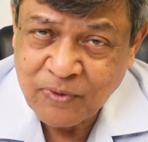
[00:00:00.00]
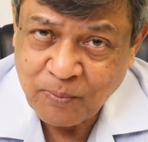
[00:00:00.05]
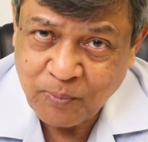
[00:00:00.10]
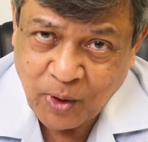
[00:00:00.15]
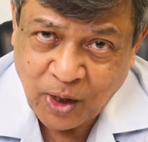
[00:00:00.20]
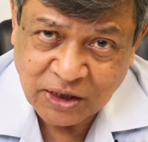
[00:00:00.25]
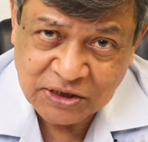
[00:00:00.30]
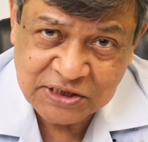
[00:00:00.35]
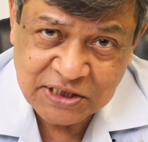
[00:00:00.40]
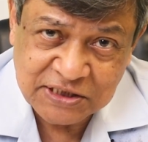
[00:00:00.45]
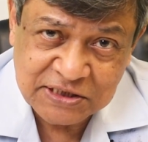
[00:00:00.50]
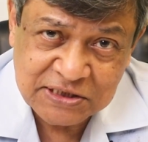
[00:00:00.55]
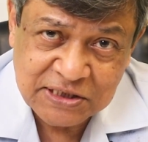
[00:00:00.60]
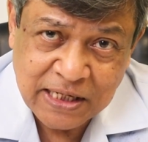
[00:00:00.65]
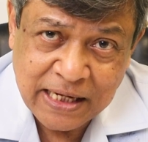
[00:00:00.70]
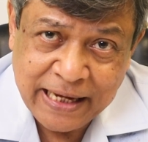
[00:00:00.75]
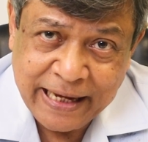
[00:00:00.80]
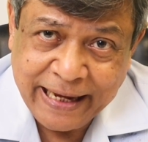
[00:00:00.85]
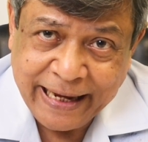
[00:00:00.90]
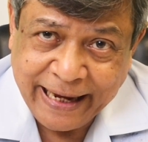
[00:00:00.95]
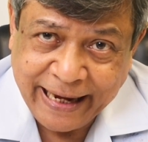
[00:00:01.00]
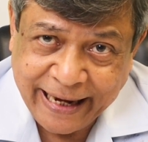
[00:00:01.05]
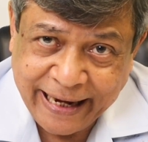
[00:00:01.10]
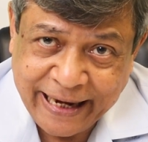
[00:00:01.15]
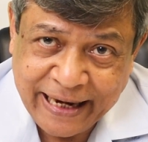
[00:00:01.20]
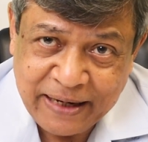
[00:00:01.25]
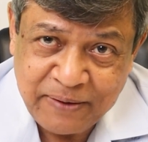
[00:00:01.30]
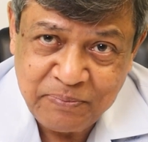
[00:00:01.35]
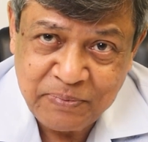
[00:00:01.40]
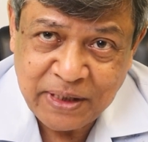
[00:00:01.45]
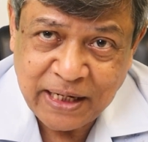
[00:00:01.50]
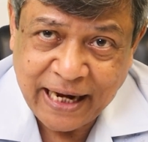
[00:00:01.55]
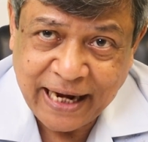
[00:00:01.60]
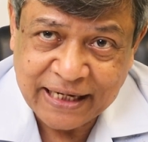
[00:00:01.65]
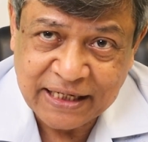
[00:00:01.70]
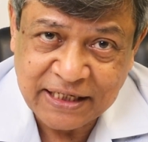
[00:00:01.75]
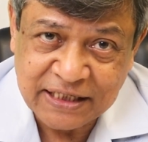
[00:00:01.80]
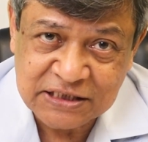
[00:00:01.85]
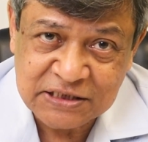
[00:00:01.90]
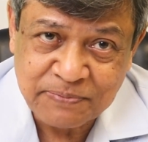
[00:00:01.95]
process aimed
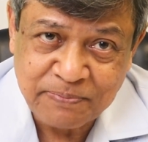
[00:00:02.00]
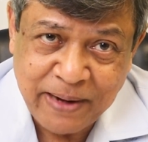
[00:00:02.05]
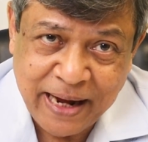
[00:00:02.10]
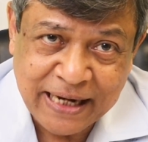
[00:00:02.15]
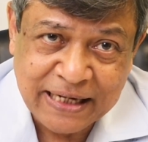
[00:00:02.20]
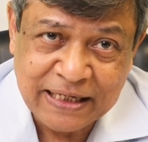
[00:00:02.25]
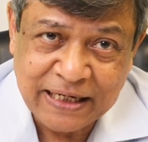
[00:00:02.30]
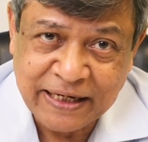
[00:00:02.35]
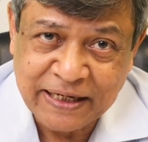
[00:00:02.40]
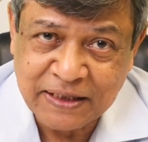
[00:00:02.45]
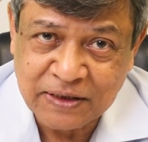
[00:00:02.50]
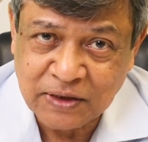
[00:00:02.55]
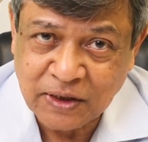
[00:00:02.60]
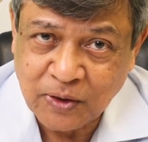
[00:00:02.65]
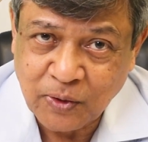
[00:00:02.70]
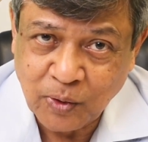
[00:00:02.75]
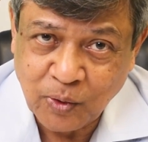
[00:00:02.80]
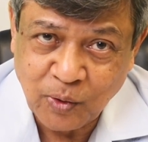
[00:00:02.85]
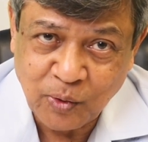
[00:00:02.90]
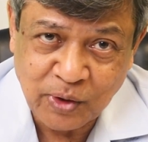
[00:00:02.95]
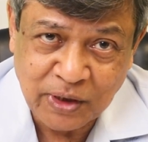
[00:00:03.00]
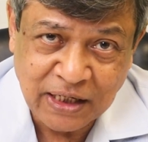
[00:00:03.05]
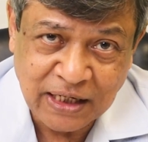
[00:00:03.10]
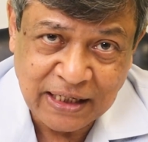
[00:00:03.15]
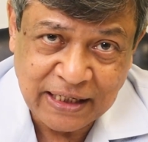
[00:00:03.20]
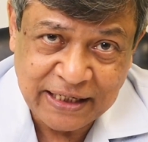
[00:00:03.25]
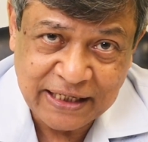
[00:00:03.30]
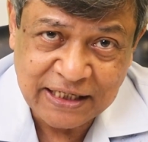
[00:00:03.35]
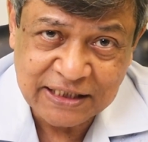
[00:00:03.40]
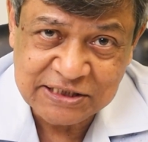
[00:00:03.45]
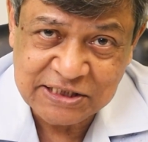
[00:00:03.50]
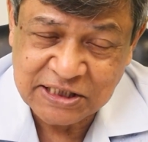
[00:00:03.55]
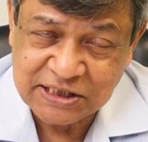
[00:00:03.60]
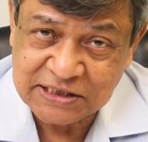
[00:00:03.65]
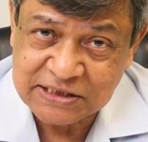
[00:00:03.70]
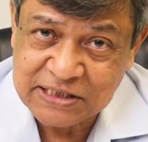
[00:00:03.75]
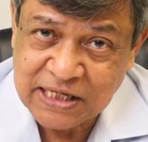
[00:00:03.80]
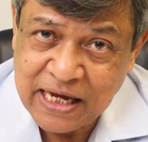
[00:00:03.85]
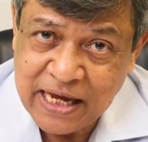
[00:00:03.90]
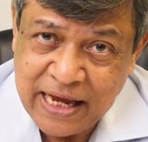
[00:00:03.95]
at dismantling the colonial
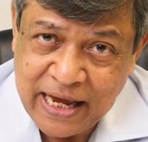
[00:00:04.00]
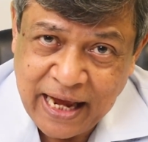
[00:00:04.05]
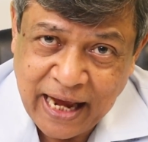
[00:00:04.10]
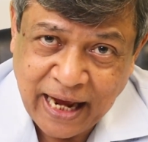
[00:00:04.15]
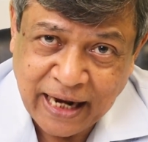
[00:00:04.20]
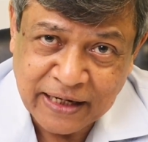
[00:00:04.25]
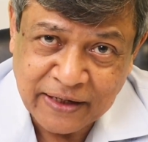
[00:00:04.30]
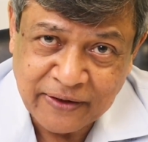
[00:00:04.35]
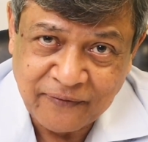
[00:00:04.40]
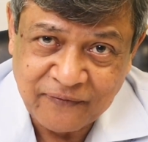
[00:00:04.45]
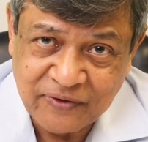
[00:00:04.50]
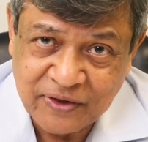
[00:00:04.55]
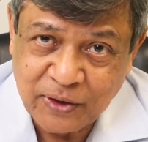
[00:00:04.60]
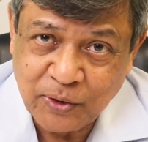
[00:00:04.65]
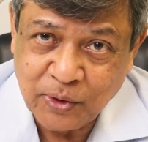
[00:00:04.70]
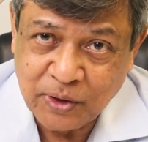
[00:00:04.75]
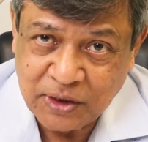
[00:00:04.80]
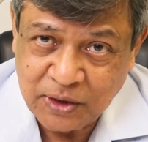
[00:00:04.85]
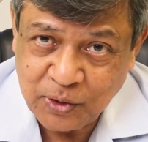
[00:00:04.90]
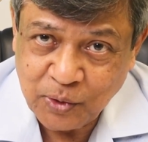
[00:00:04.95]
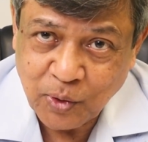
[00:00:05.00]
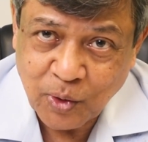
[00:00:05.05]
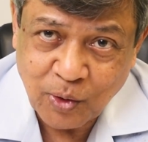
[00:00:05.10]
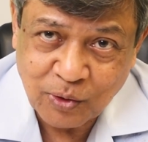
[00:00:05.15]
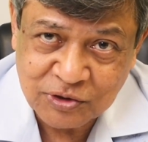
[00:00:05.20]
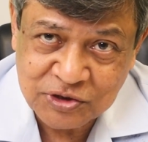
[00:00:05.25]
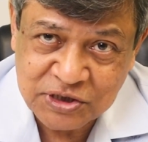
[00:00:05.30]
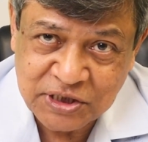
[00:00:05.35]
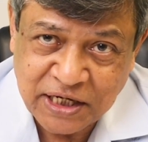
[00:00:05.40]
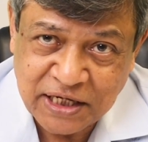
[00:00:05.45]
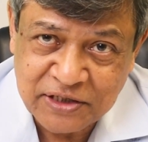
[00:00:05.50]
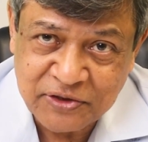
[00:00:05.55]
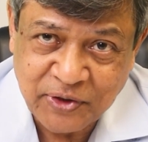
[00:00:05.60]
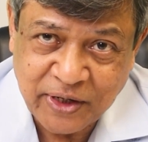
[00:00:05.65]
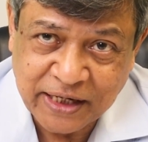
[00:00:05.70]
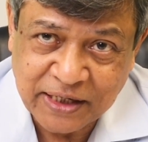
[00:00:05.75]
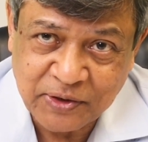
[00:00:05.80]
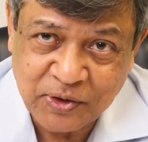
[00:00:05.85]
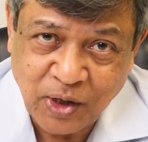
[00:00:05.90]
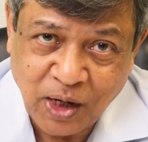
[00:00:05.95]
legacies and
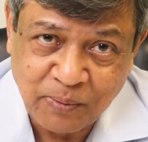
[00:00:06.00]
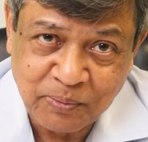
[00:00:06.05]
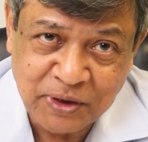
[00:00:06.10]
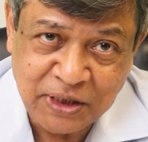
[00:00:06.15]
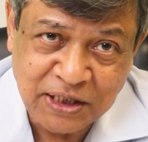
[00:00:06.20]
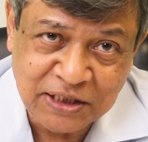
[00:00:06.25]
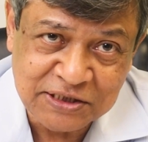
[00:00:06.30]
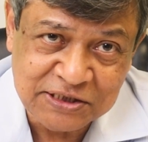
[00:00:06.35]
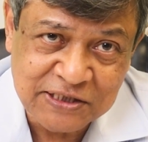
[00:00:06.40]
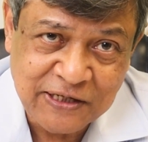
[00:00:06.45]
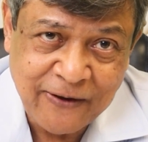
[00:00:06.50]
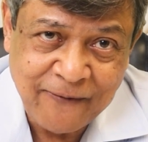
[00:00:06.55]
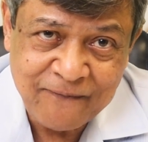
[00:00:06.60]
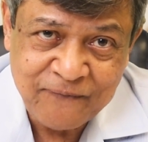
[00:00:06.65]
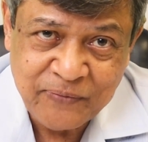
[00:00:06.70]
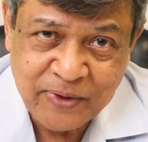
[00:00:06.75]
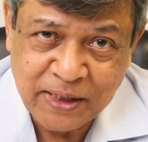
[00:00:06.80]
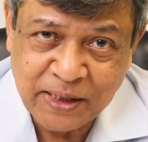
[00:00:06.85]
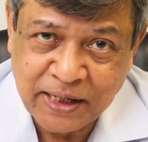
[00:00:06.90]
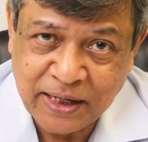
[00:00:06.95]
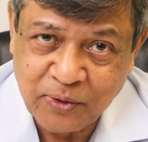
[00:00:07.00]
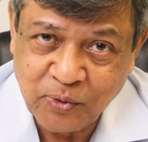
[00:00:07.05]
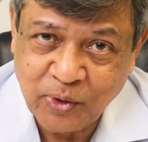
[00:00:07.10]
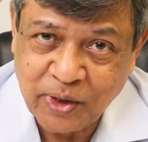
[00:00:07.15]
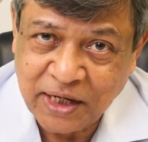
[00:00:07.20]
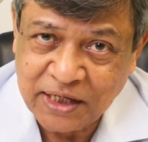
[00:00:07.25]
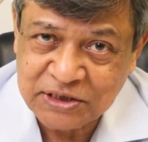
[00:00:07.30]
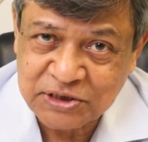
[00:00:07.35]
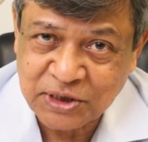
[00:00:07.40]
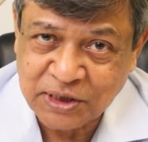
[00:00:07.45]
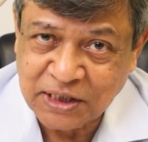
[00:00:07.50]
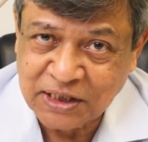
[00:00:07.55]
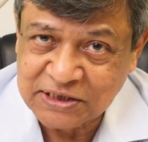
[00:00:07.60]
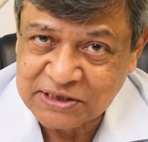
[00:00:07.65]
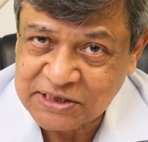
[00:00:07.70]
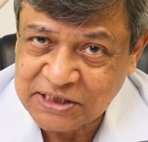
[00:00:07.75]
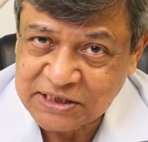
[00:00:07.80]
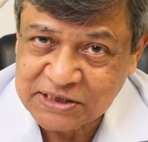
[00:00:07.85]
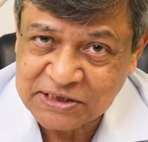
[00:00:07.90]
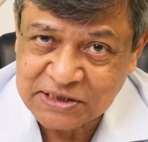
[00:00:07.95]
Eurocentric dominance in educational
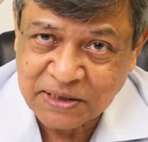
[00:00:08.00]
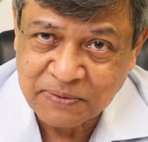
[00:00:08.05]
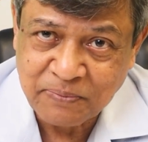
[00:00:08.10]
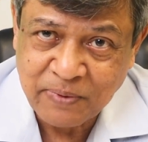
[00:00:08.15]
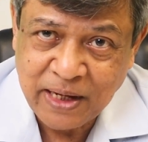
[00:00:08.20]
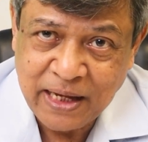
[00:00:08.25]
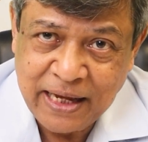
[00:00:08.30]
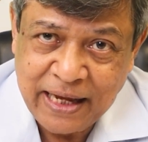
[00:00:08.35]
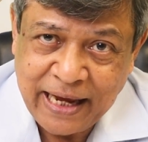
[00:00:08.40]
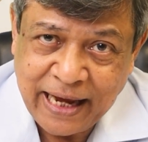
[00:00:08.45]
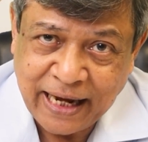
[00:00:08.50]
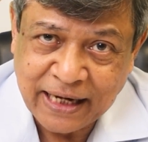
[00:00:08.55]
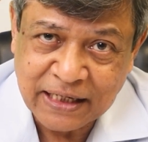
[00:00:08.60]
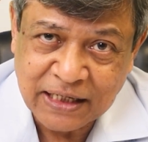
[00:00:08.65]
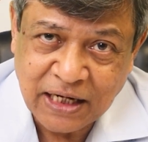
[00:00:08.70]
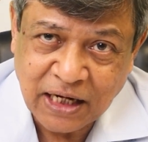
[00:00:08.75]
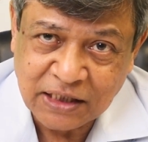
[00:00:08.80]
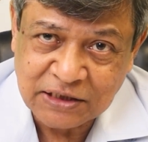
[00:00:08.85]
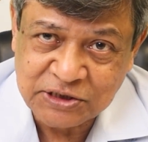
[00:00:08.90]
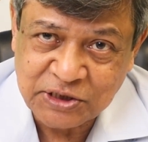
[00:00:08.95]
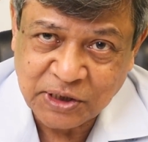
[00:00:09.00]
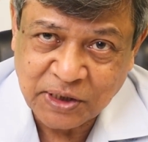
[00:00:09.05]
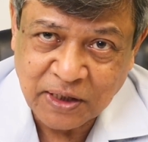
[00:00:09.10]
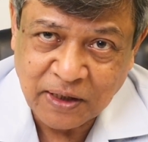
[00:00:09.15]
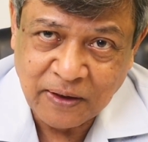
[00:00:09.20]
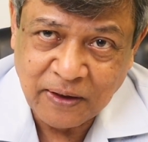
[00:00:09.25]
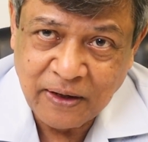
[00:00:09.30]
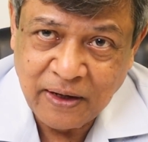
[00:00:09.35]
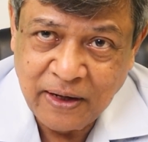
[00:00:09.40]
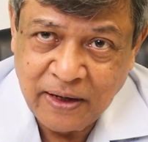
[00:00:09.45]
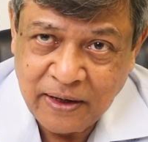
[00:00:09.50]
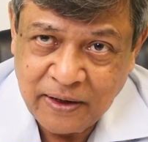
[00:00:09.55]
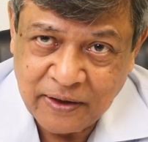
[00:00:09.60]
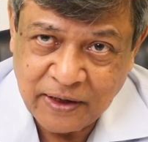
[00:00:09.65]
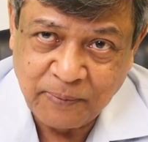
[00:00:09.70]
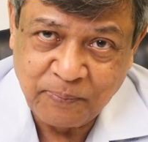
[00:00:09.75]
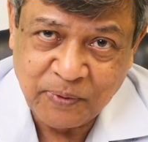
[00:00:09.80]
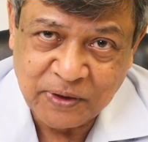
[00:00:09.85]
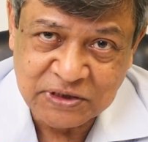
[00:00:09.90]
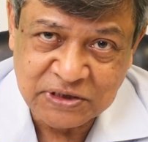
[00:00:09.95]
system and cultural
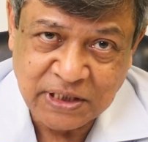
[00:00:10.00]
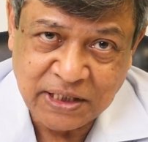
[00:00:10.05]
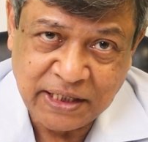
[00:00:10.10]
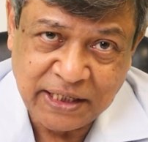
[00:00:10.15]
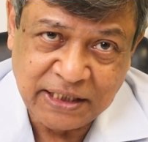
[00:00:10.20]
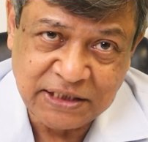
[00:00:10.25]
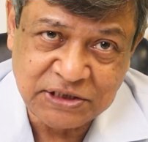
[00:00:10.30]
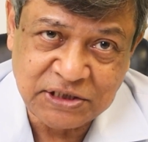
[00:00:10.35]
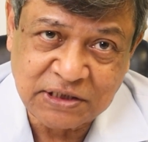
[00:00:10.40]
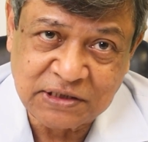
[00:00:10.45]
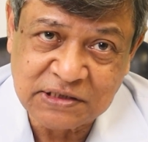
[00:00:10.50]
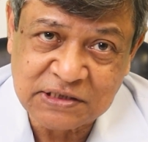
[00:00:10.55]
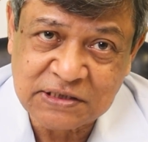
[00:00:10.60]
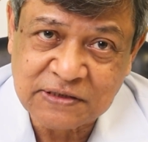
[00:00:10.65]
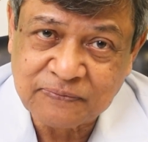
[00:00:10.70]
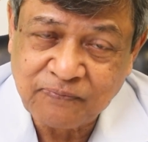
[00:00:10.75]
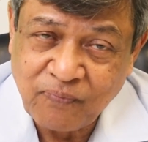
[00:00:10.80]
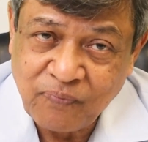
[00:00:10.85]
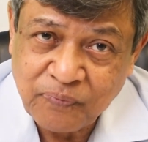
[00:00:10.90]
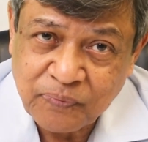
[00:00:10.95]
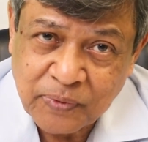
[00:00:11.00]
representations.